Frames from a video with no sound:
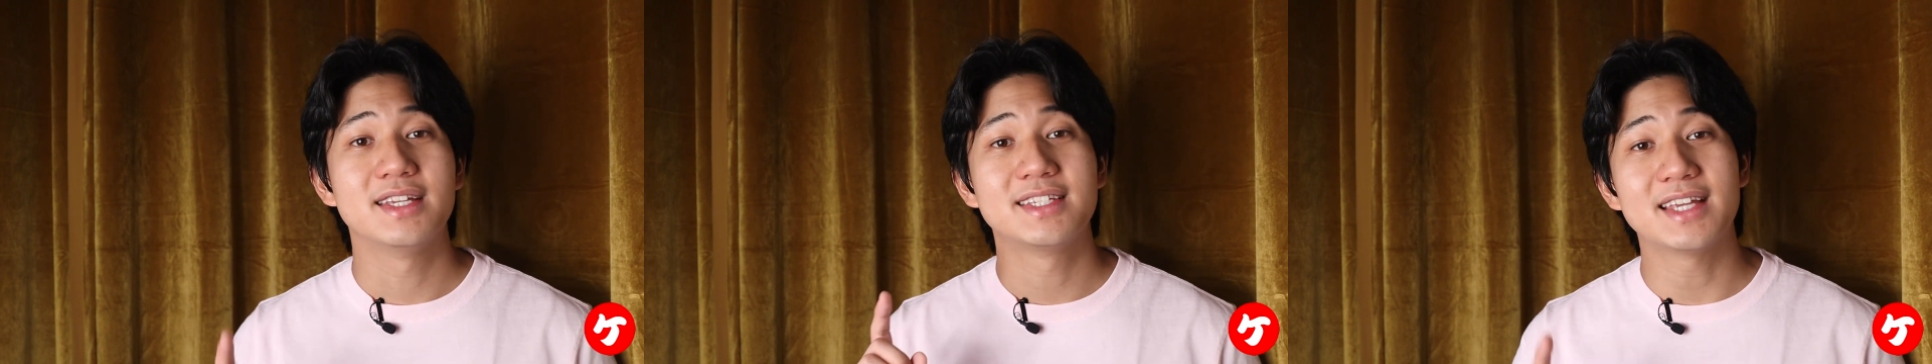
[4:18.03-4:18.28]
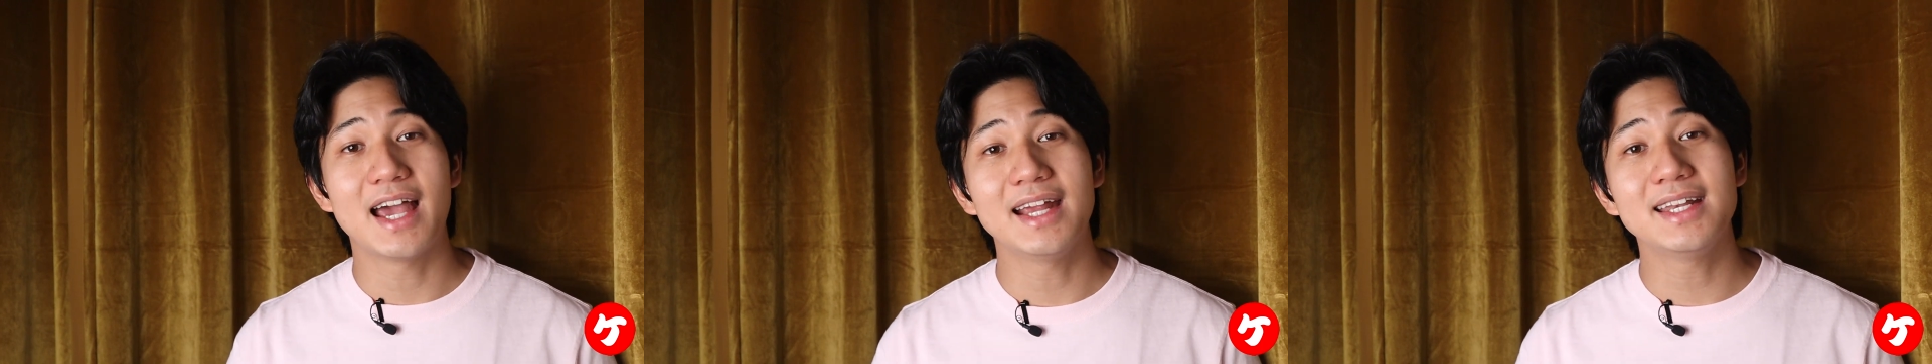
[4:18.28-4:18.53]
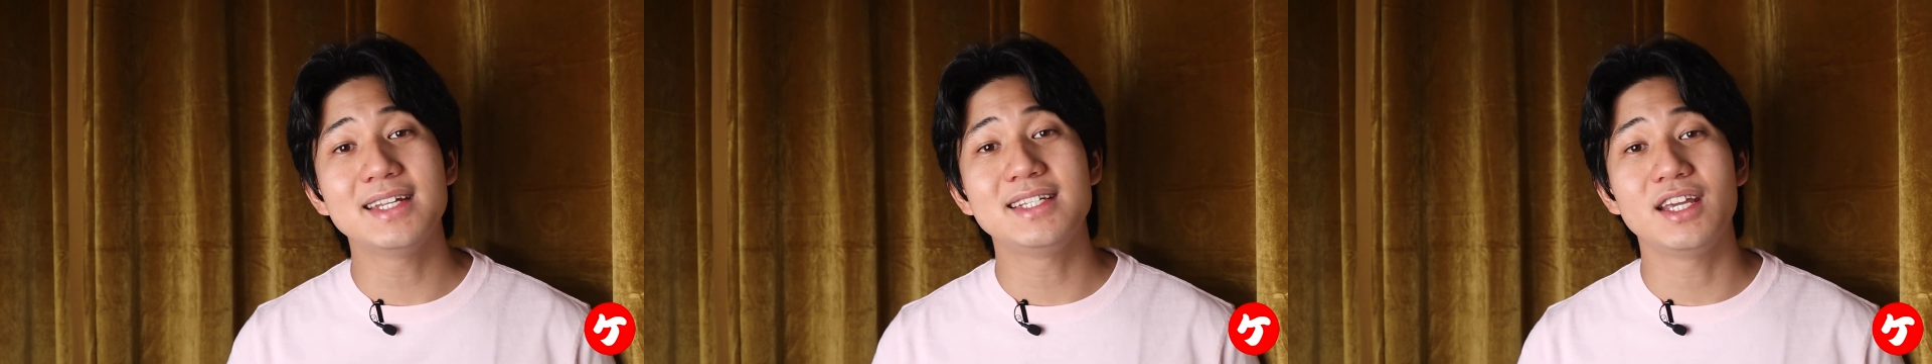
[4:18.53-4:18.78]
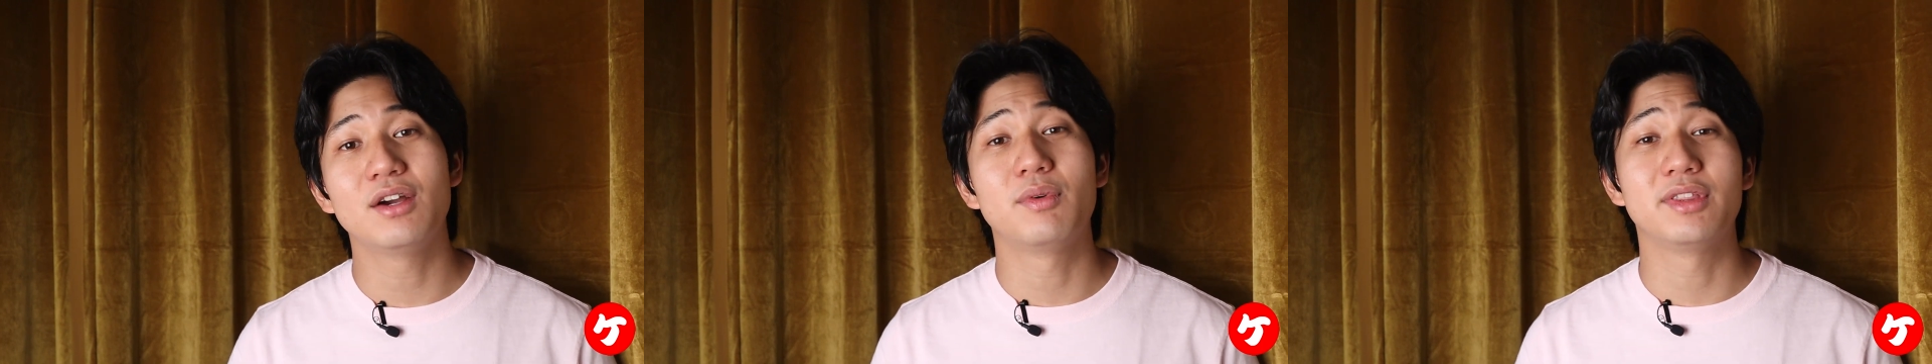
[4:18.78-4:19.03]
signed a
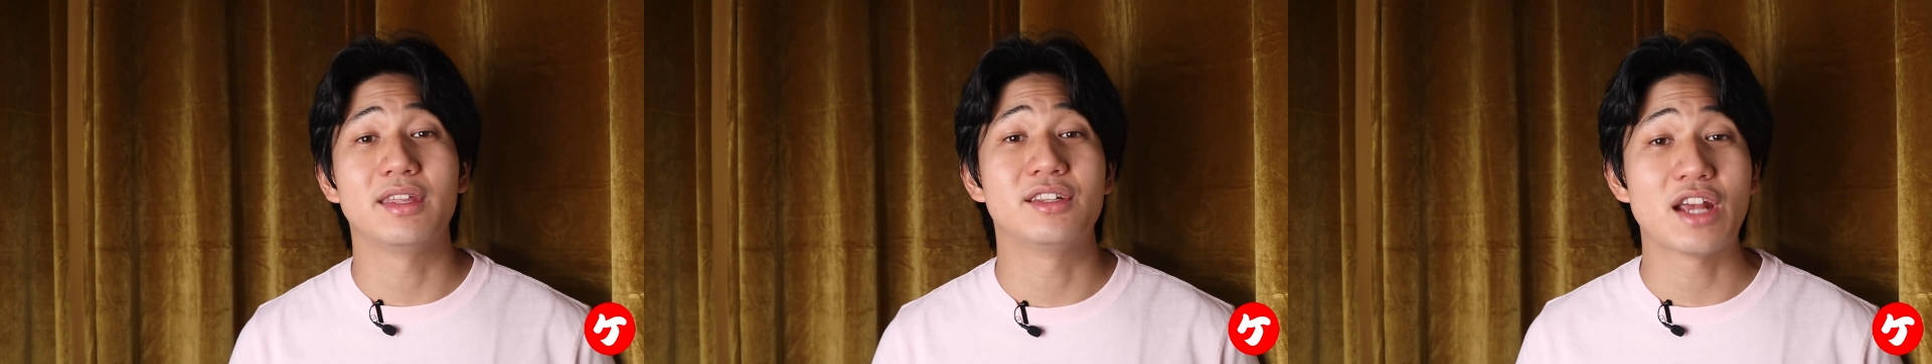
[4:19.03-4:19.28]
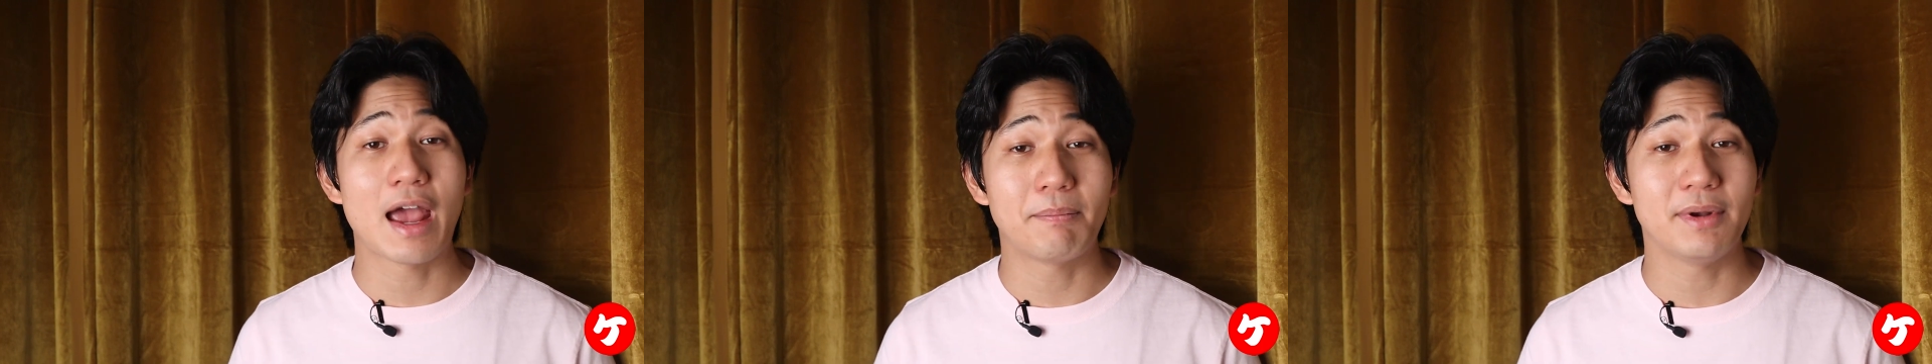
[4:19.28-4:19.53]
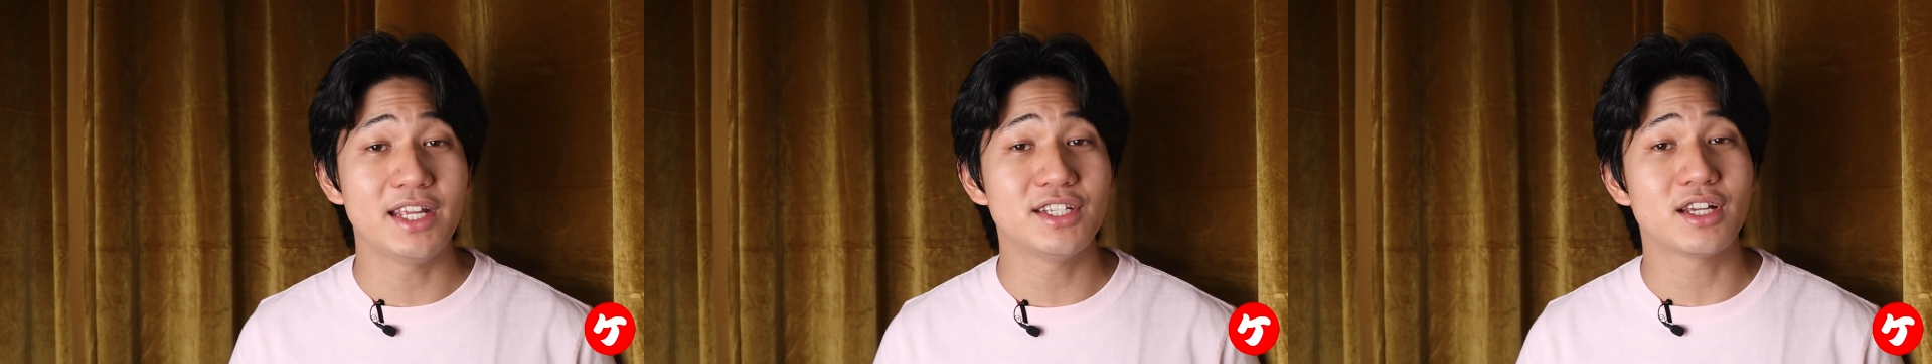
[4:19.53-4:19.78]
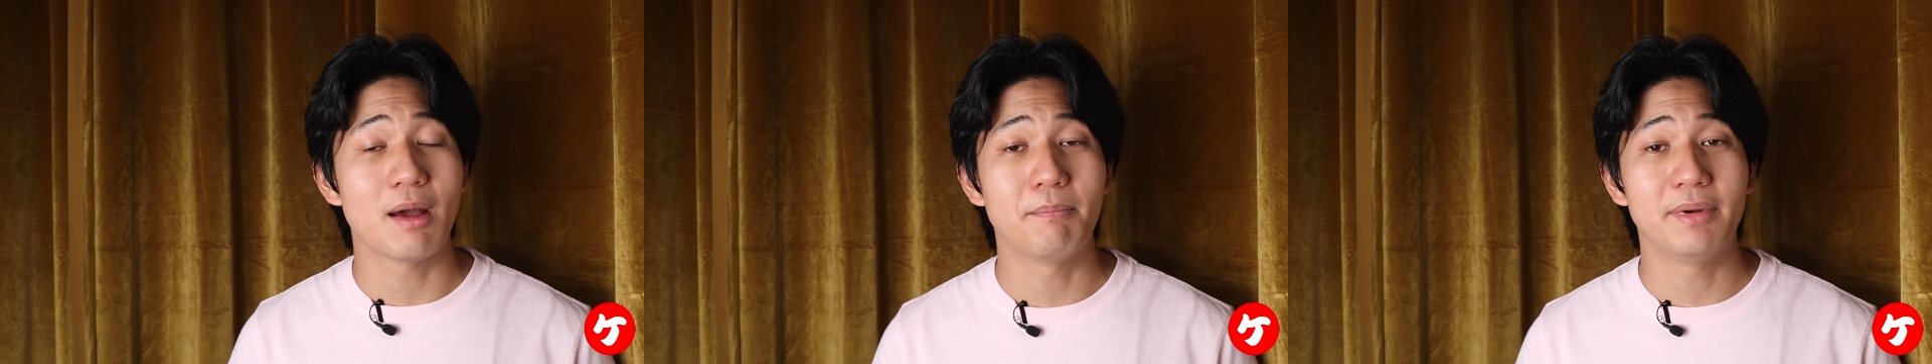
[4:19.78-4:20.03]
deal with the
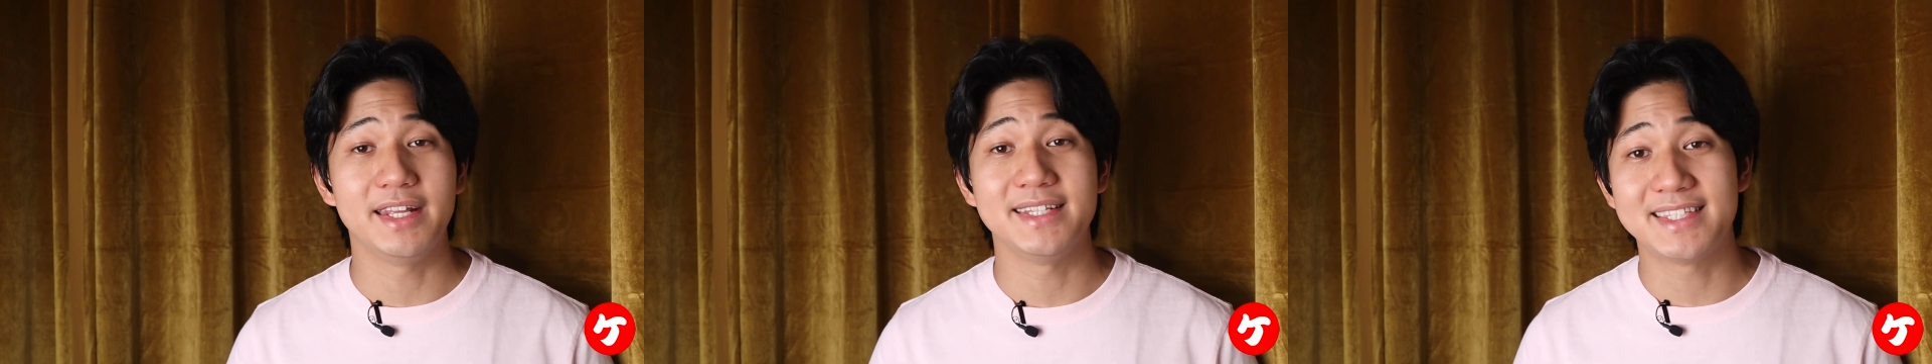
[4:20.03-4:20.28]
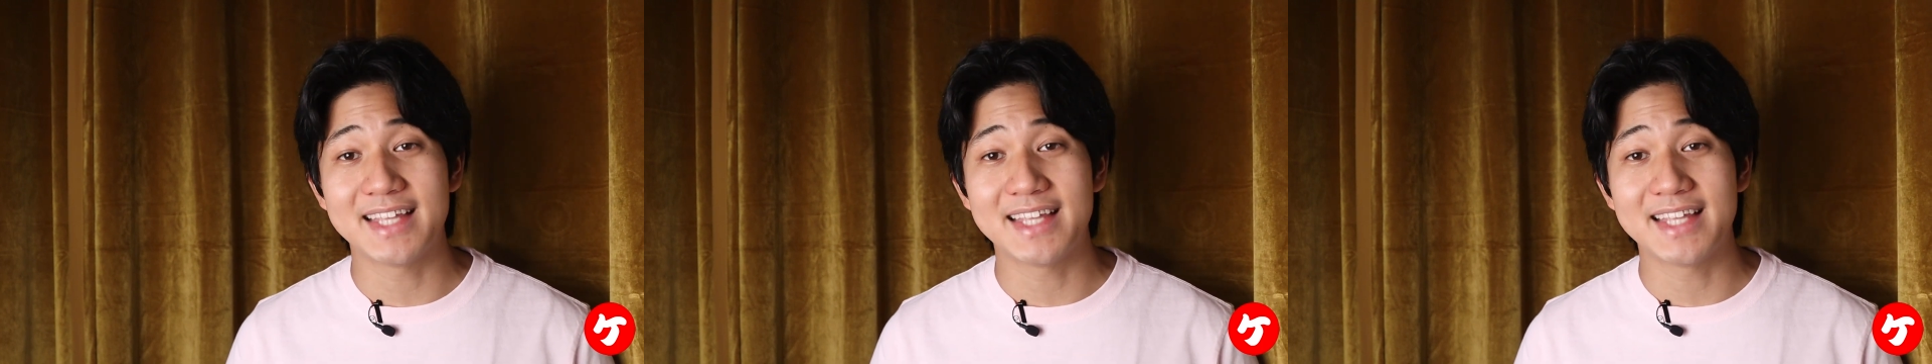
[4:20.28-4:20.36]
Japanese company